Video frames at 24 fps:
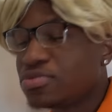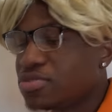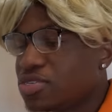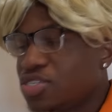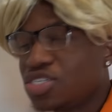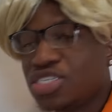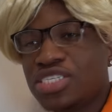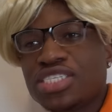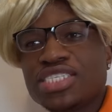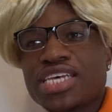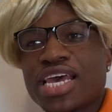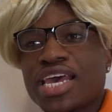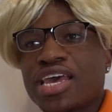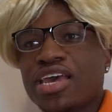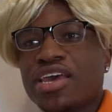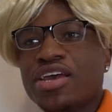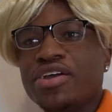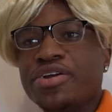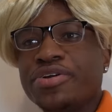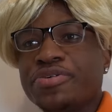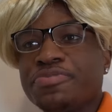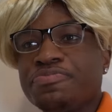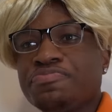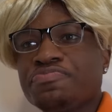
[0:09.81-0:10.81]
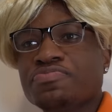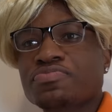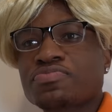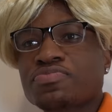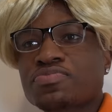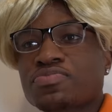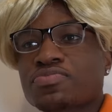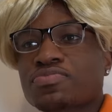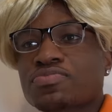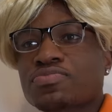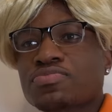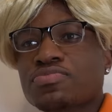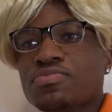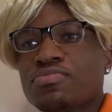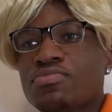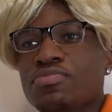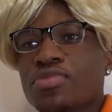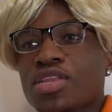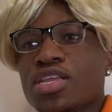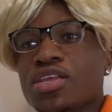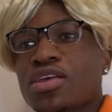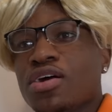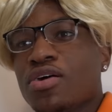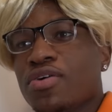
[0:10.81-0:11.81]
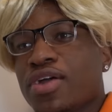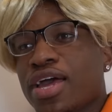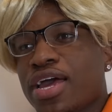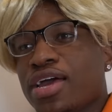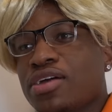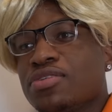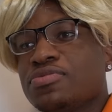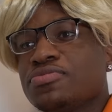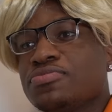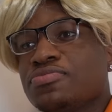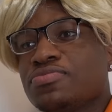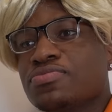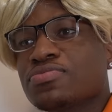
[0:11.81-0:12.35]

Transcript: just say here. Okay?